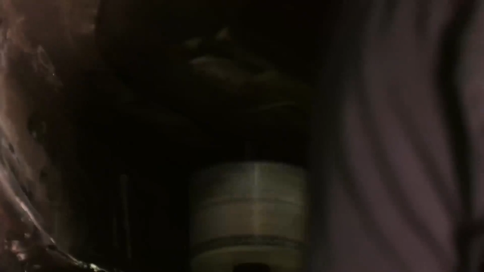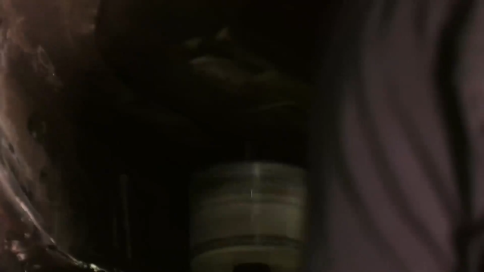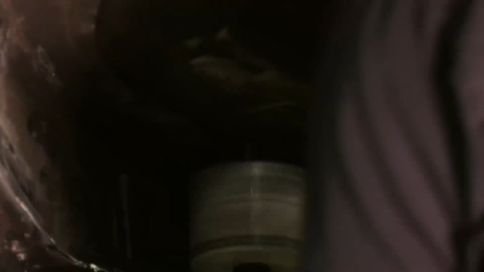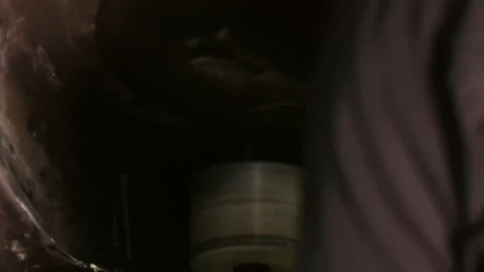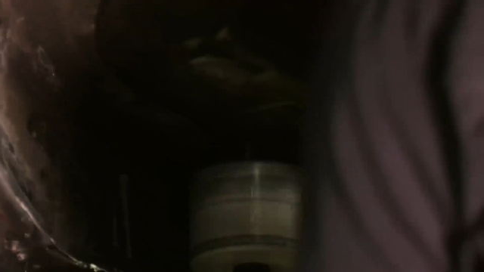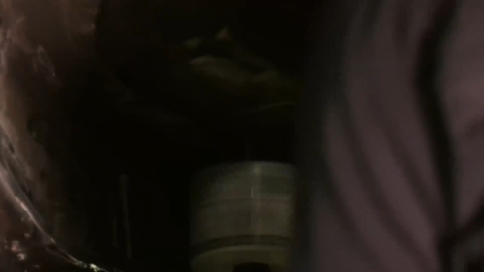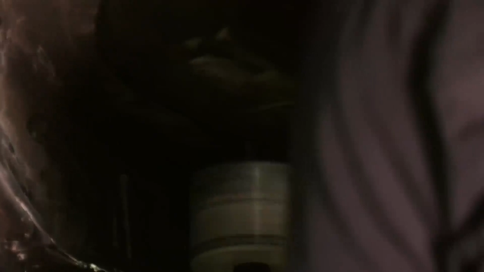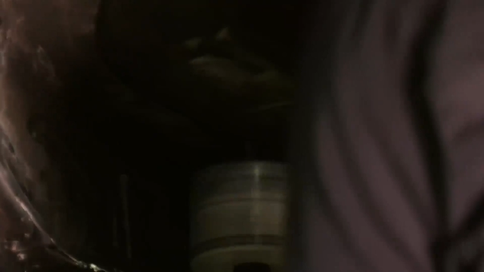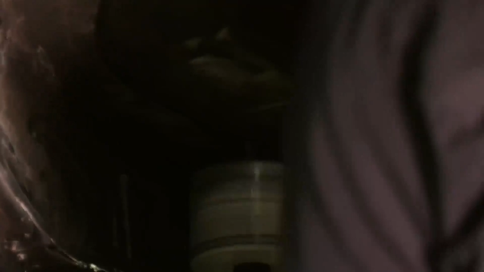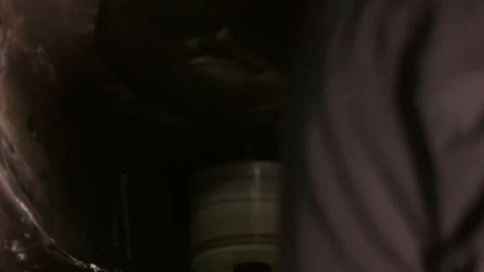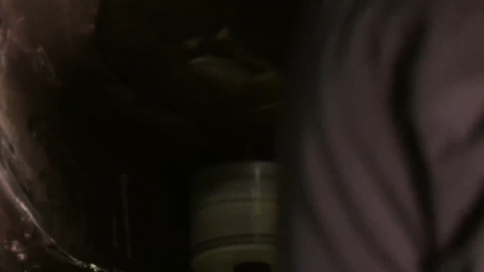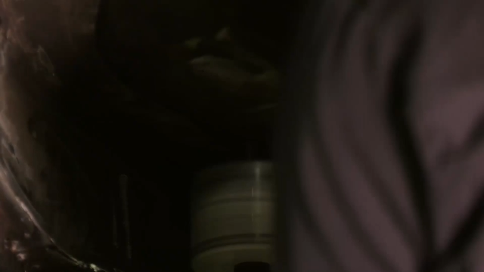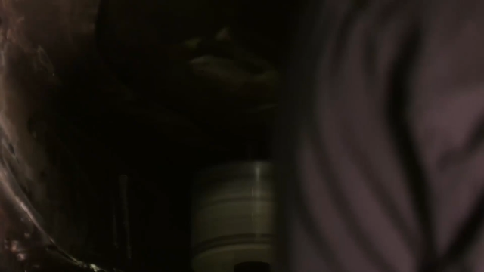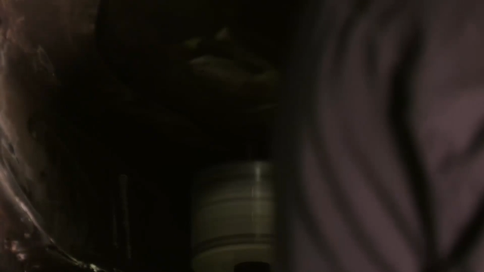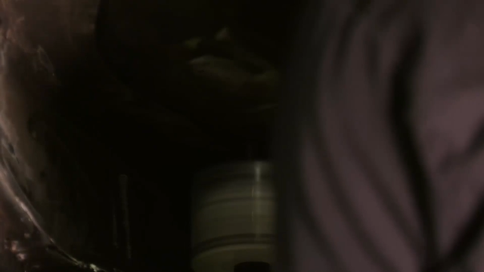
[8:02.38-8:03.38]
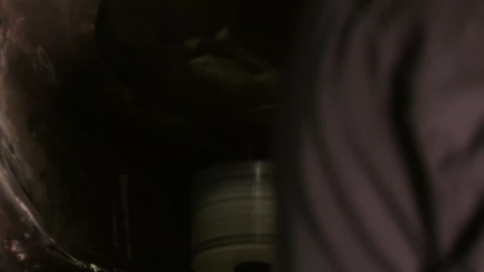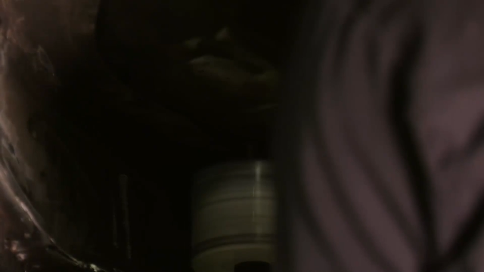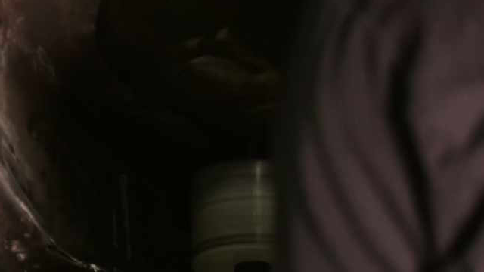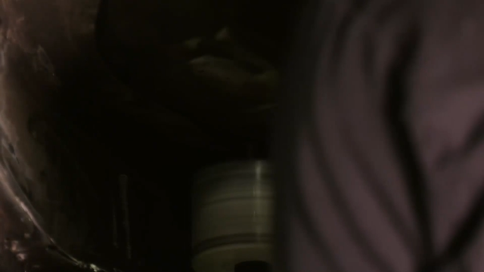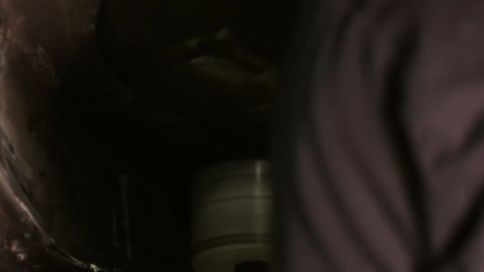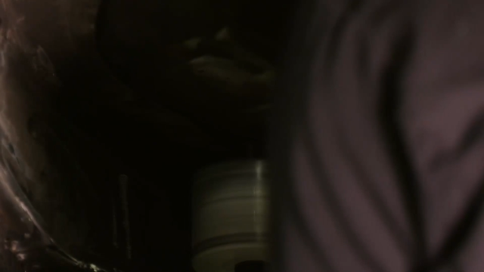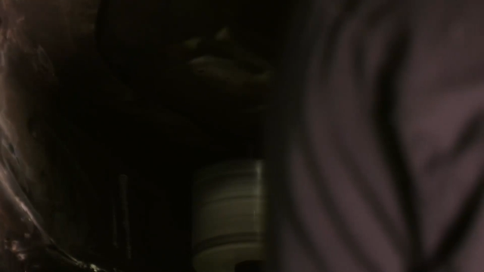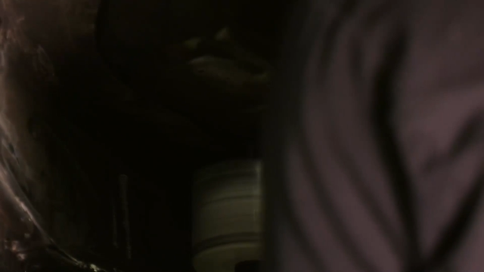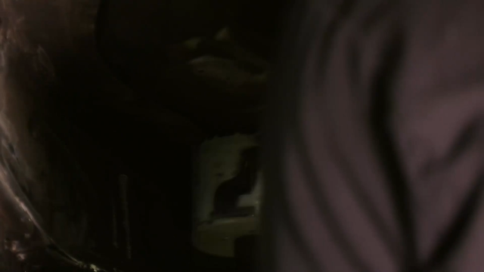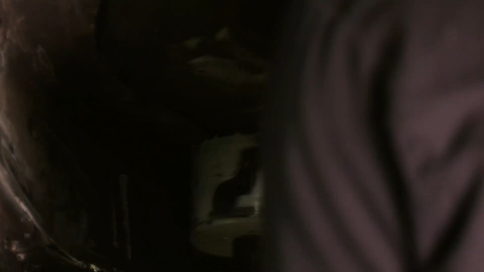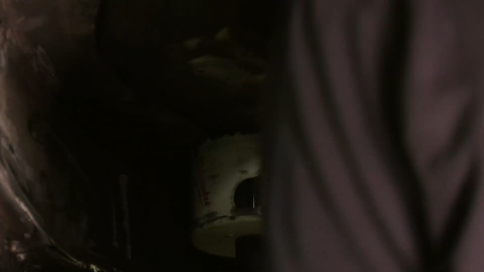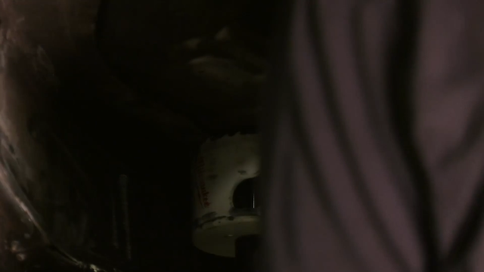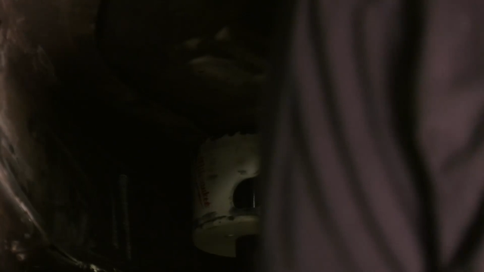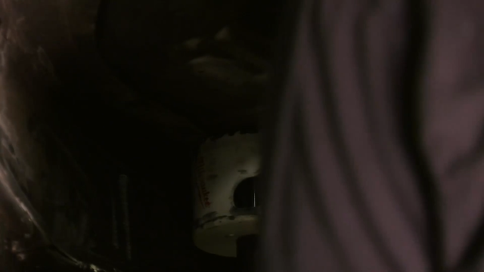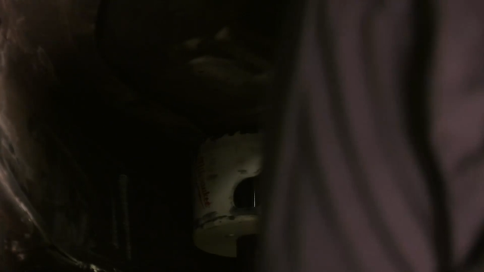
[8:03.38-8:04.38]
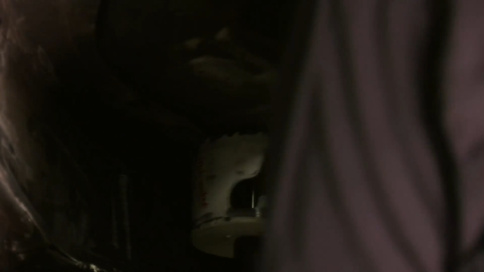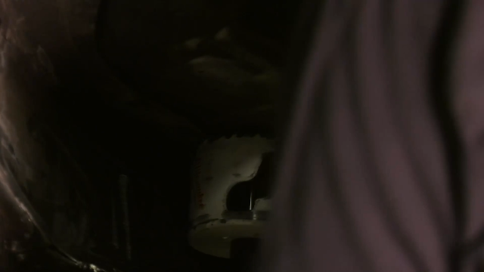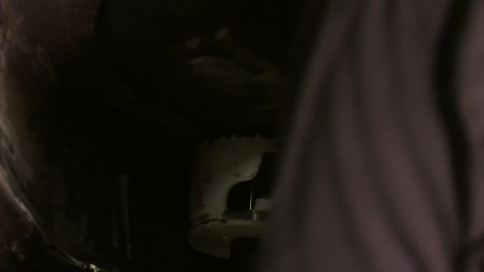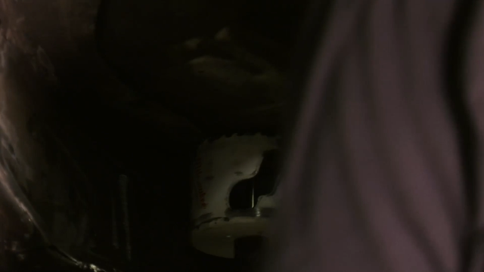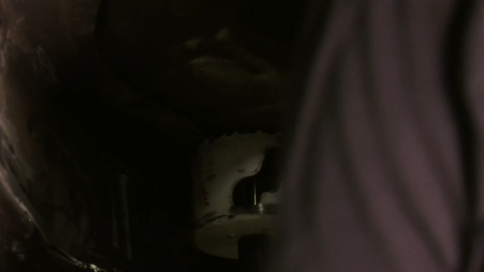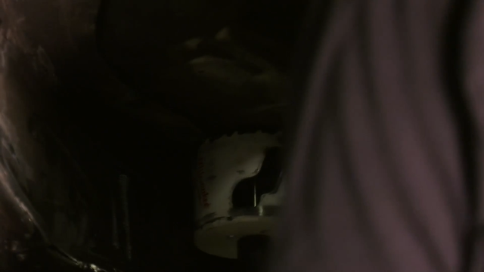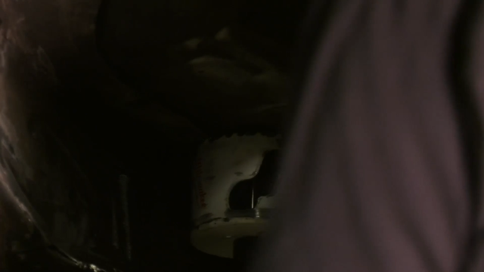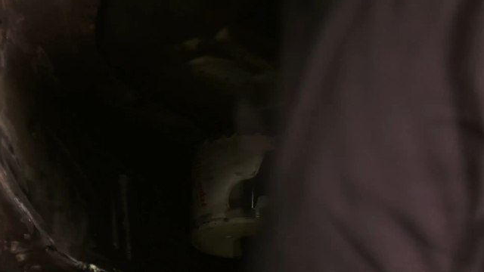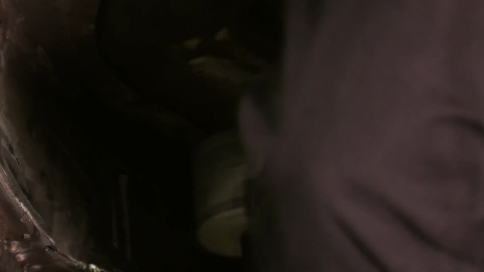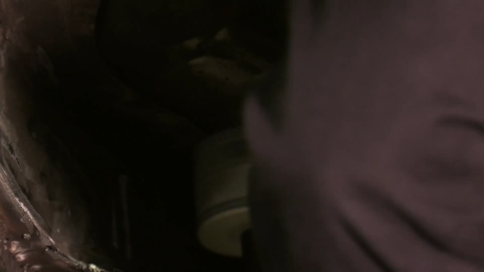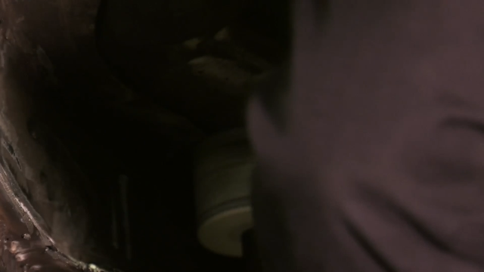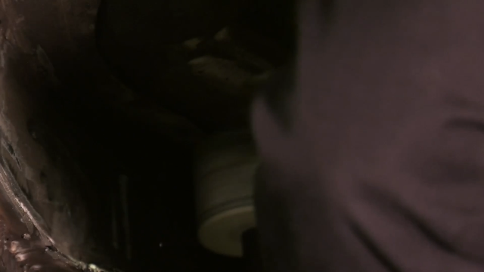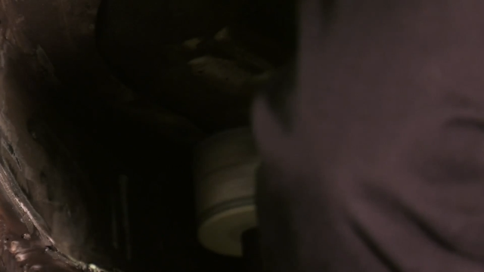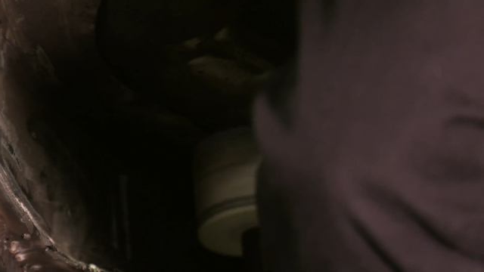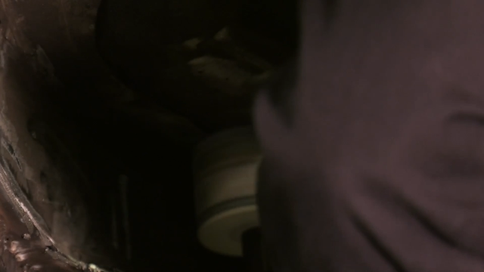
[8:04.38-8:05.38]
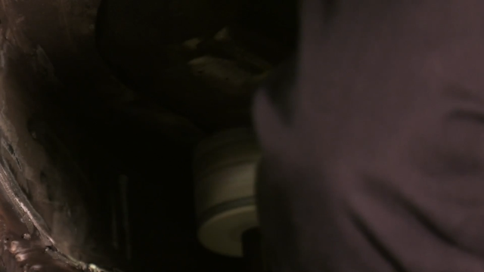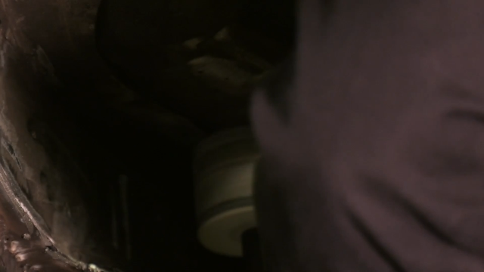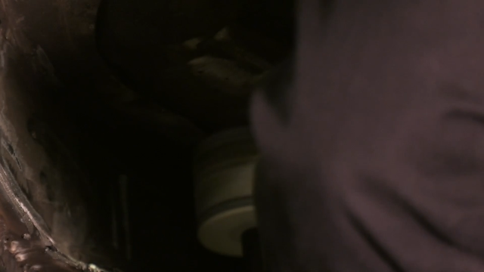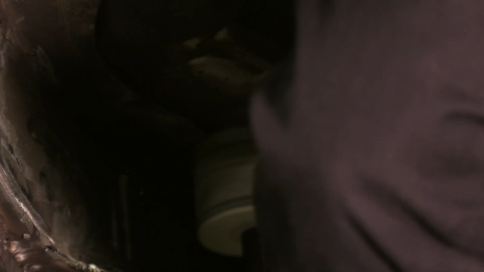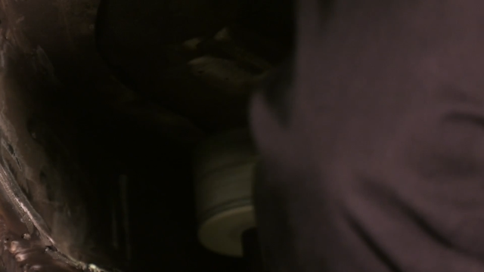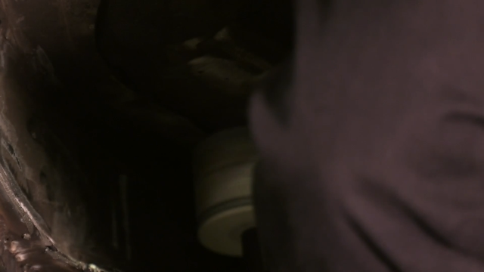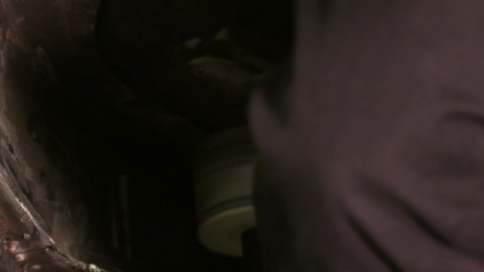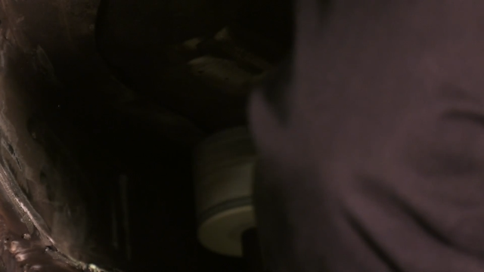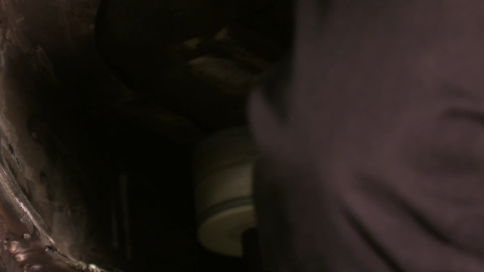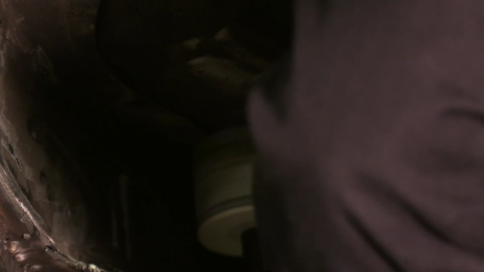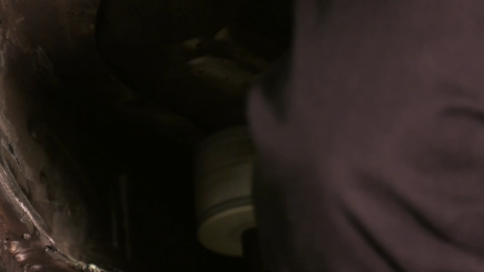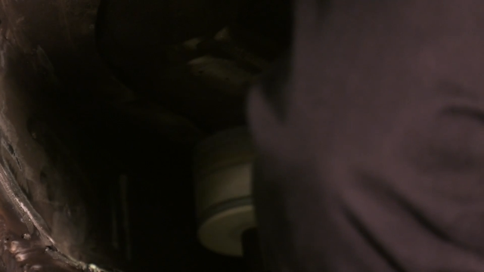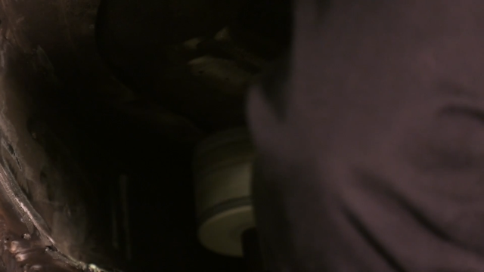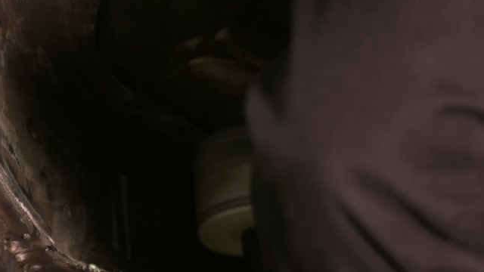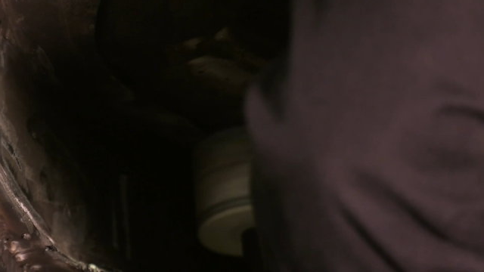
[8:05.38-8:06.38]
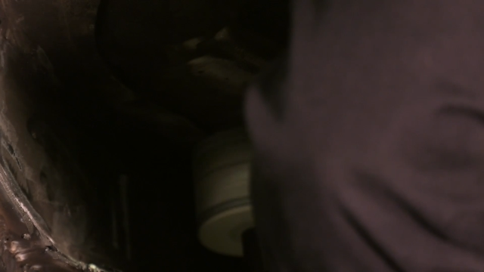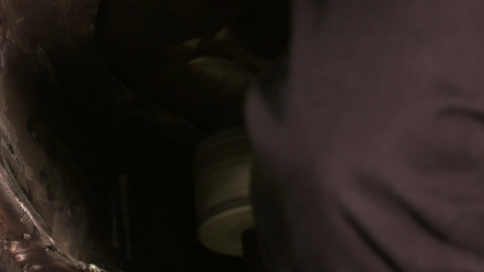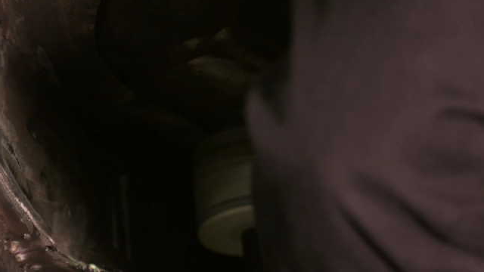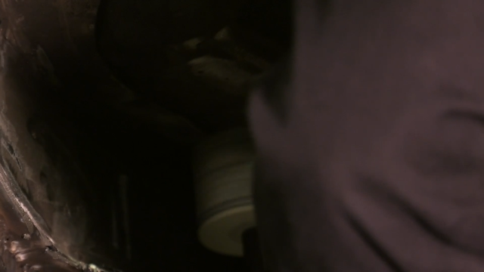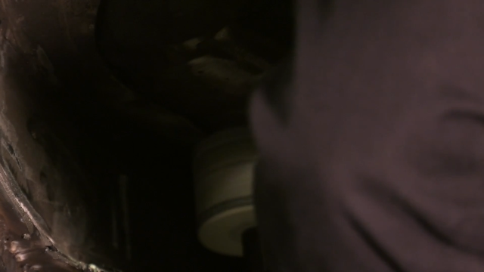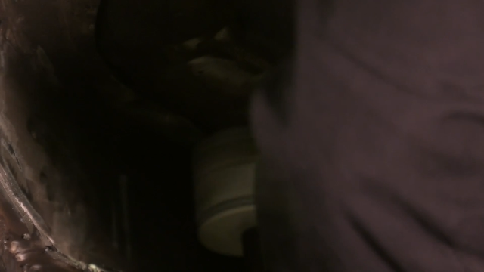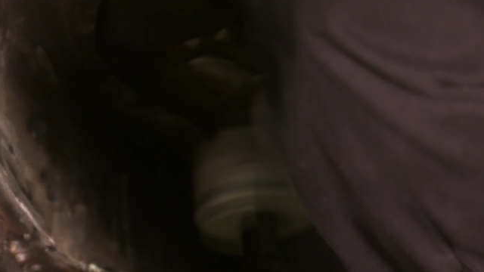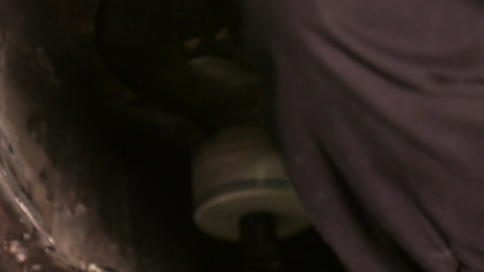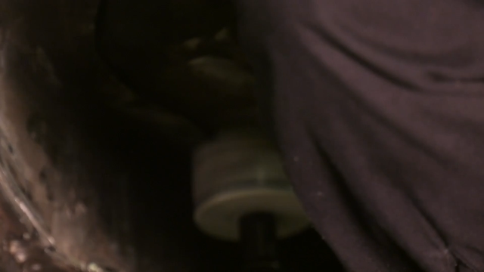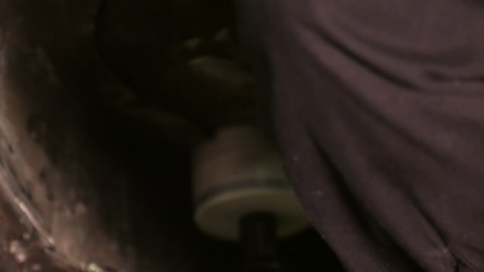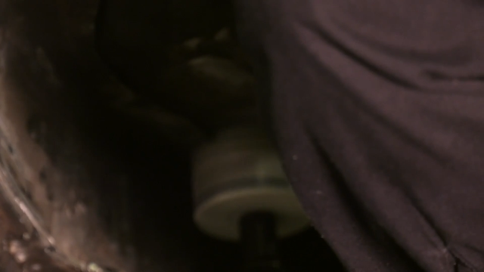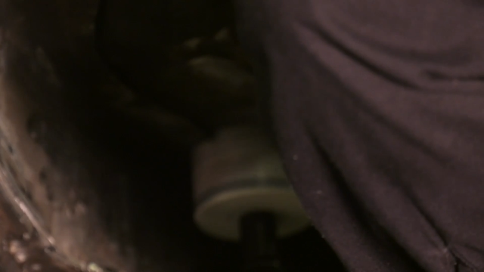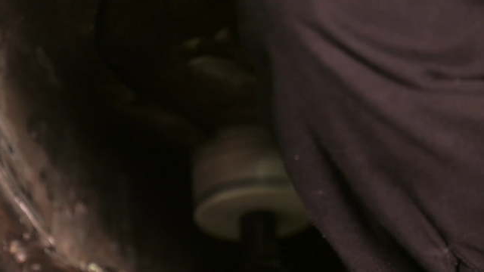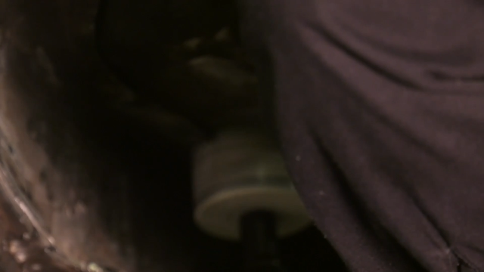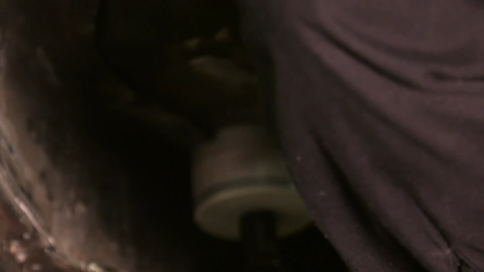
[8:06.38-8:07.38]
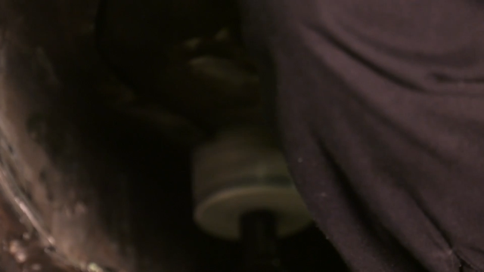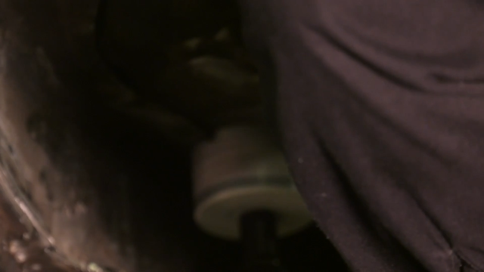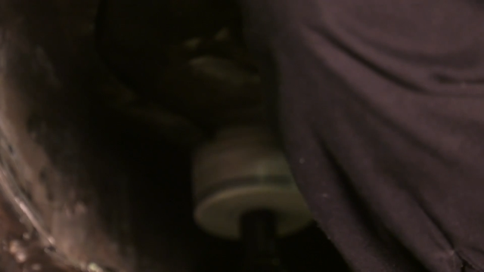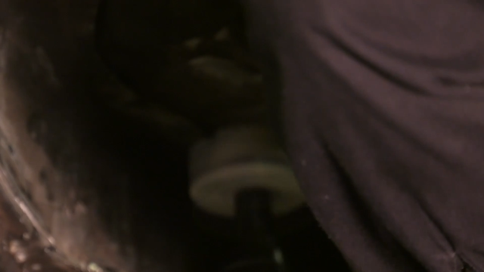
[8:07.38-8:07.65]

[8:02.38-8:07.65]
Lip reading: Nobody's mouth can be seen.